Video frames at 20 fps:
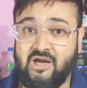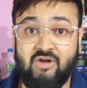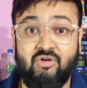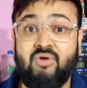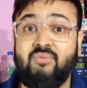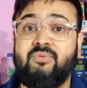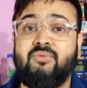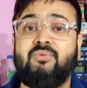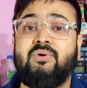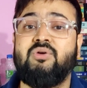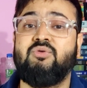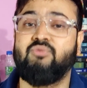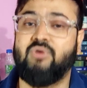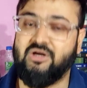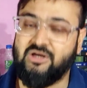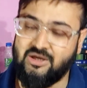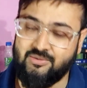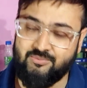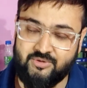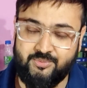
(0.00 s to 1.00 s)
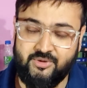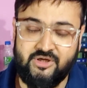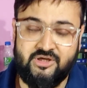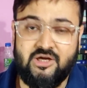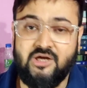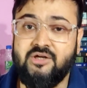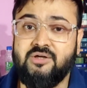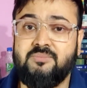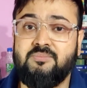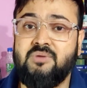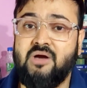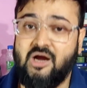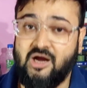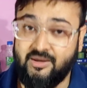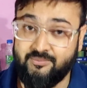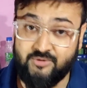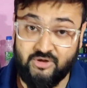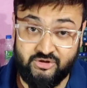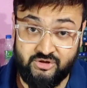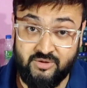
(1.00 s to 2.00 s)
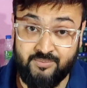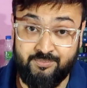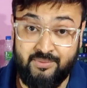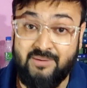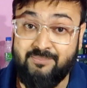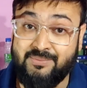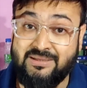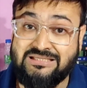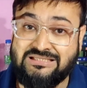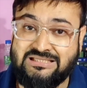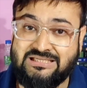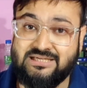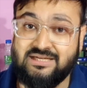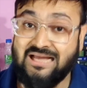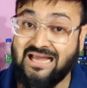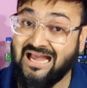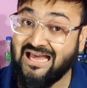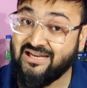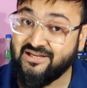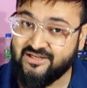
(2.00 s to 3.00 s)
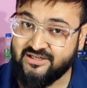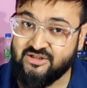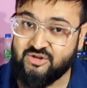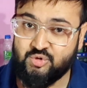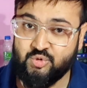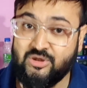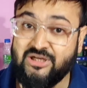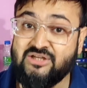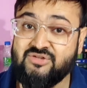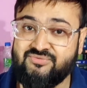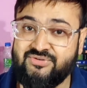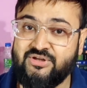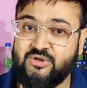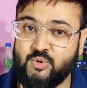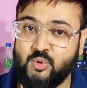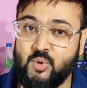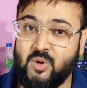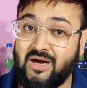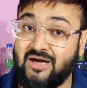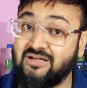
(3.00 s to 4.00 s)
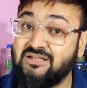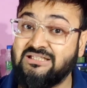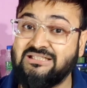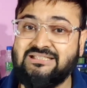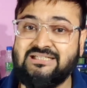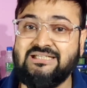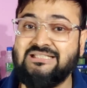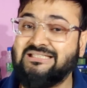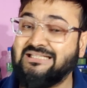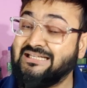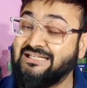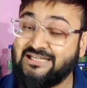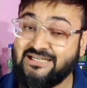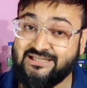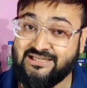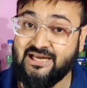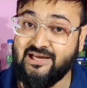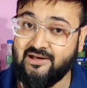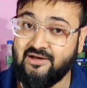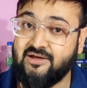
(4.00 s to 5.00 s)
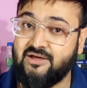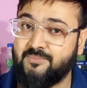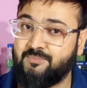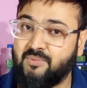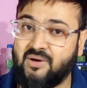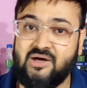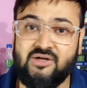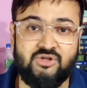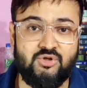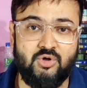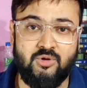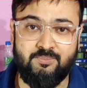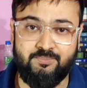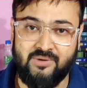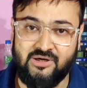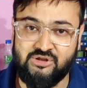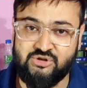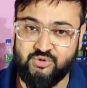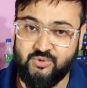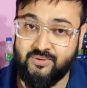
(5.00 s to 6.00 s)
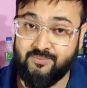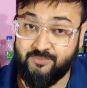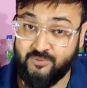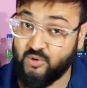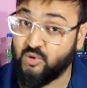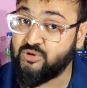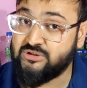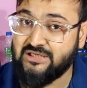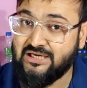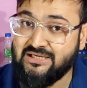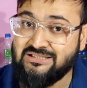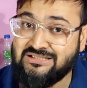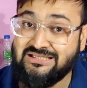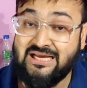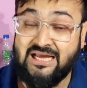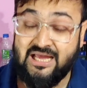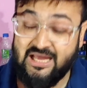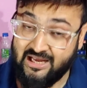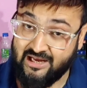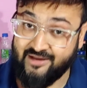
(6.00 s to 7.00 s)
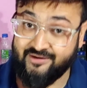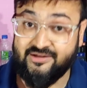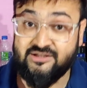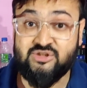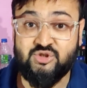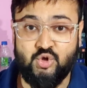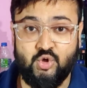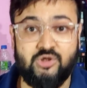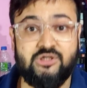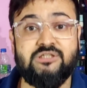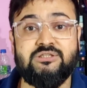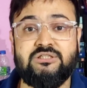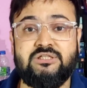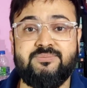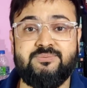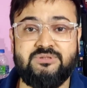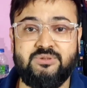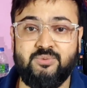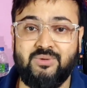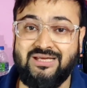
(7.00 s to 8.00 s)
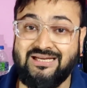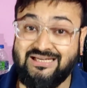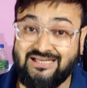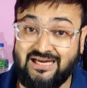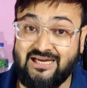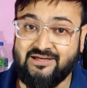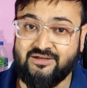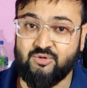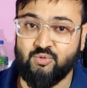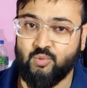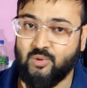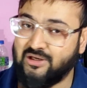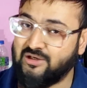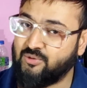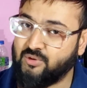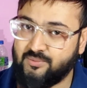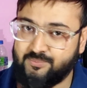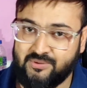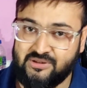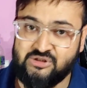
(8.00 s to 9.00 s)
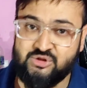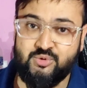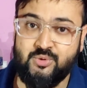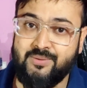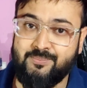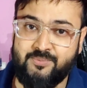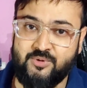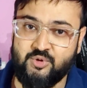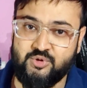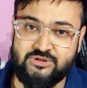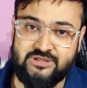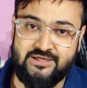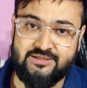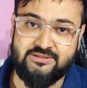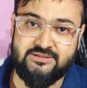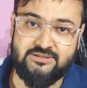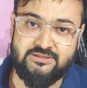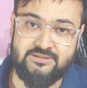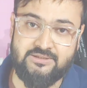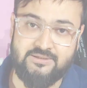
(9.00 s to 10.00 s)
Hello everyone, welcome to ProGyanam. I am Dr. PPZ, and in today's video, I'll discuss in detail the path of pursuing pure science and the scholarships you can get while you are pursuing pure science.